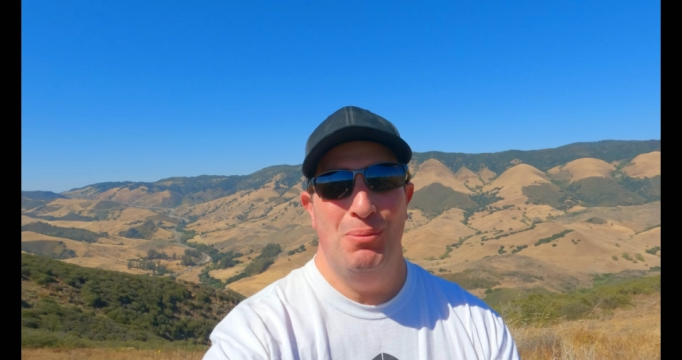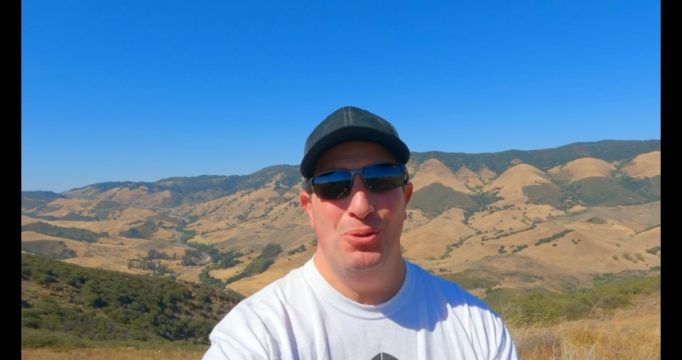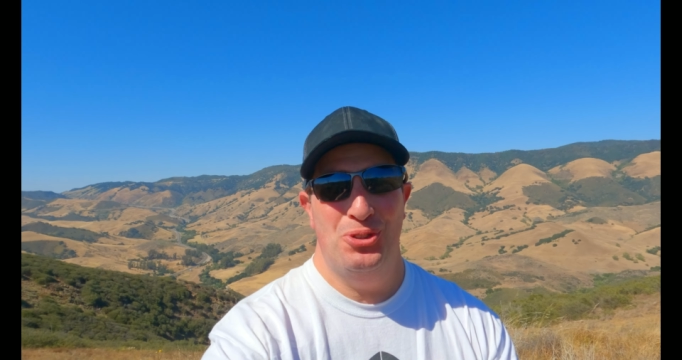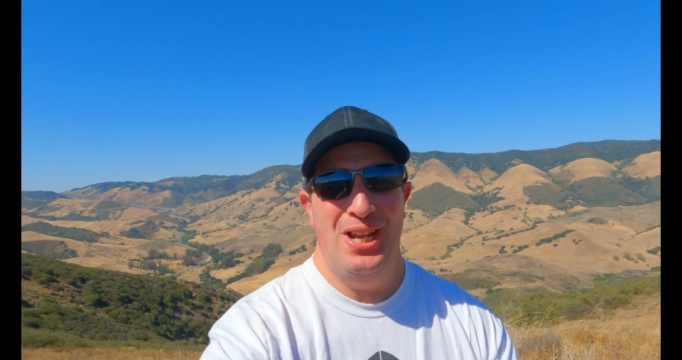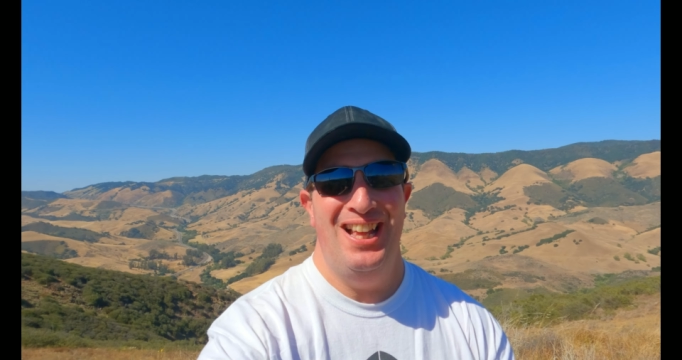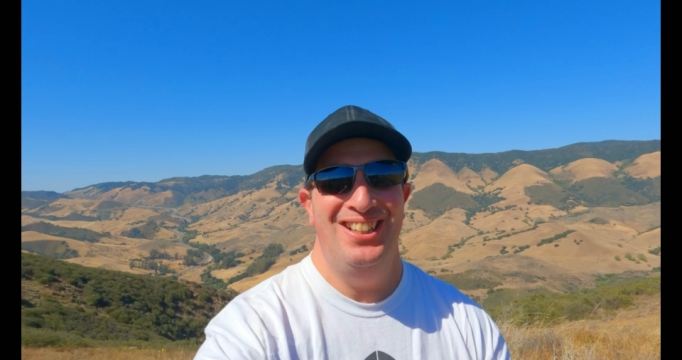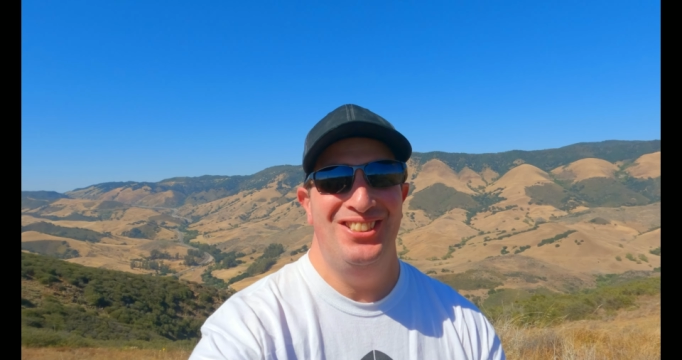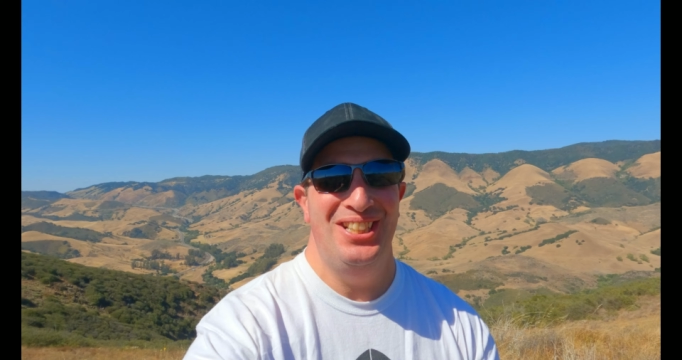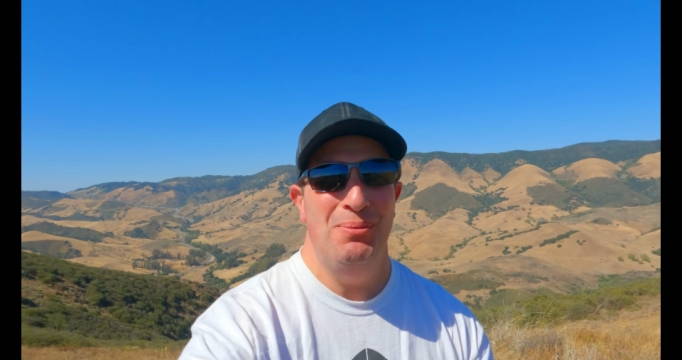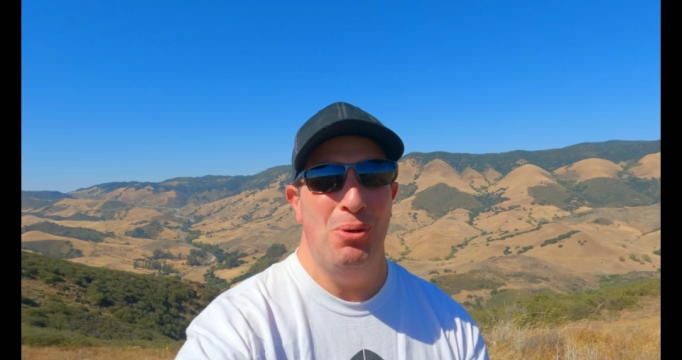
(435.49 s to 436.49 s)
most
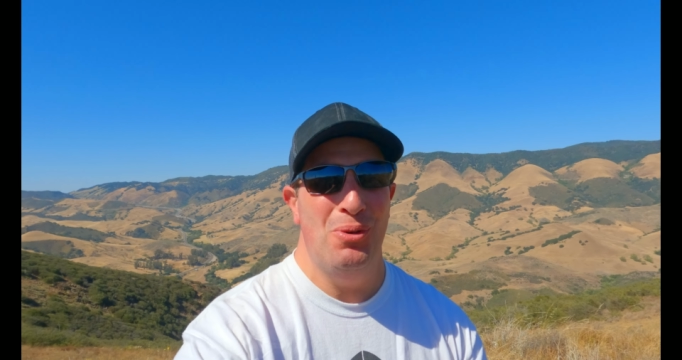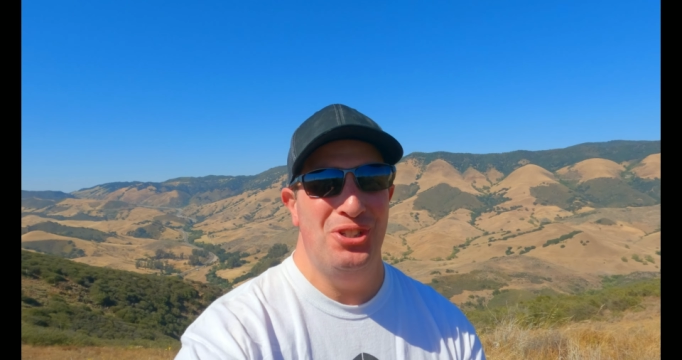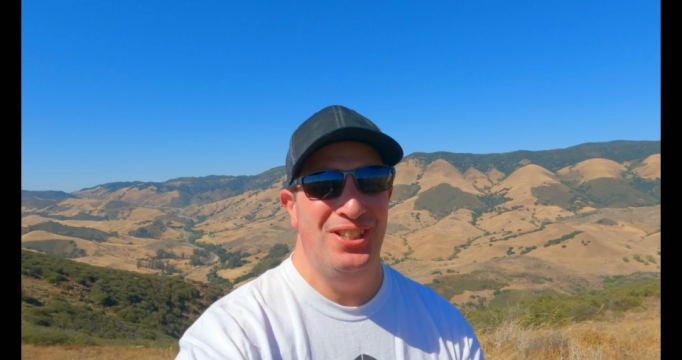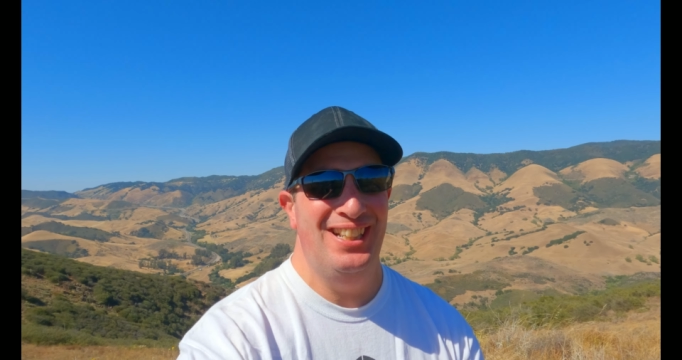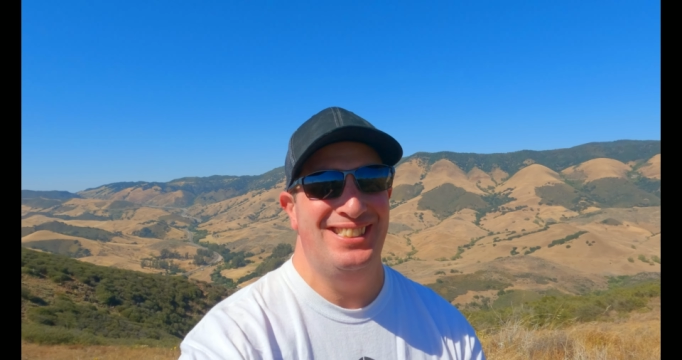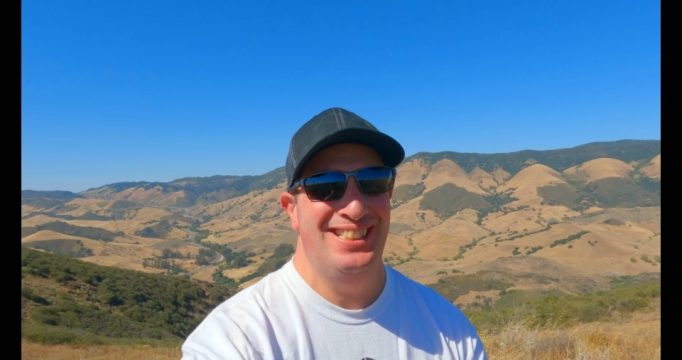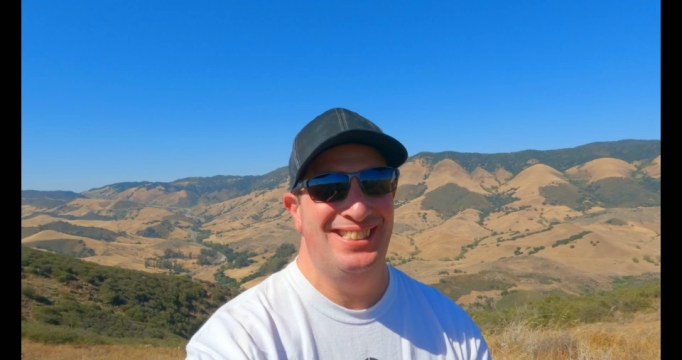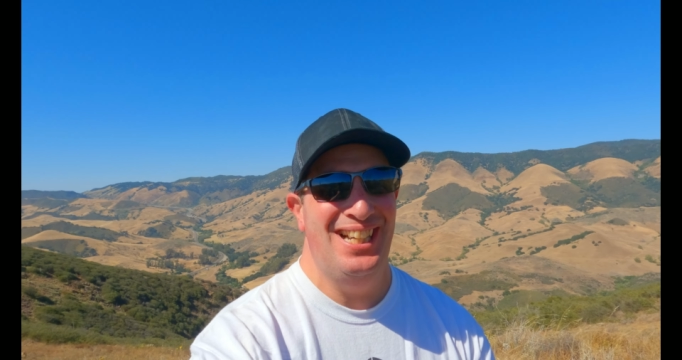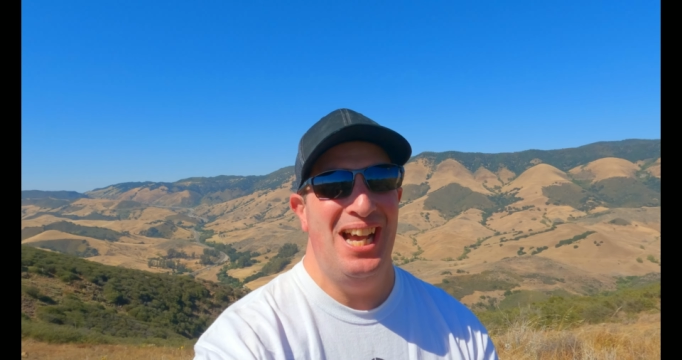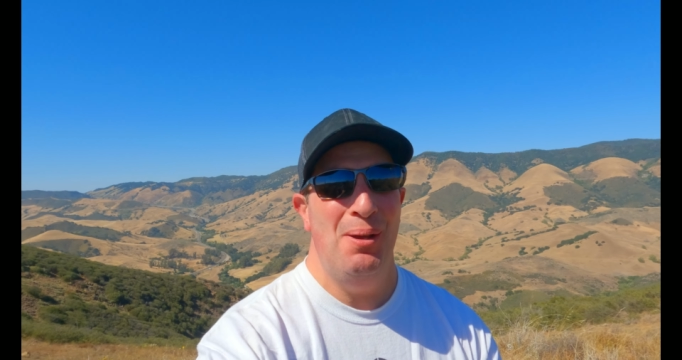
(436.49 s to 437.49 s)
challenging, but once you get to
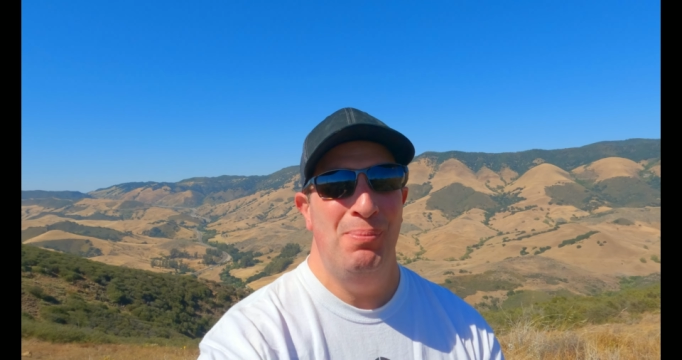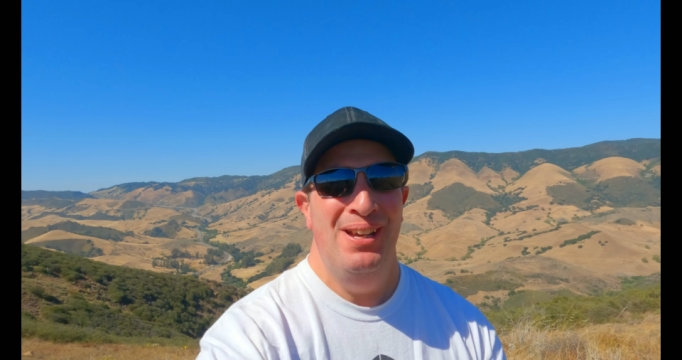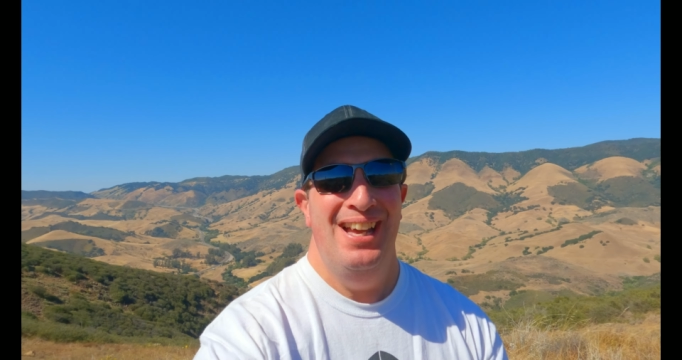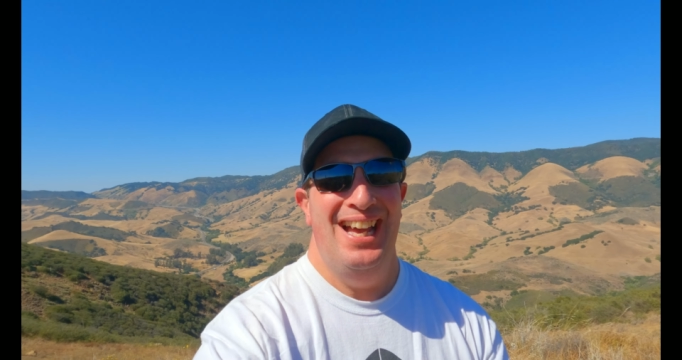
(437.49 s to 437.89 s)
the top,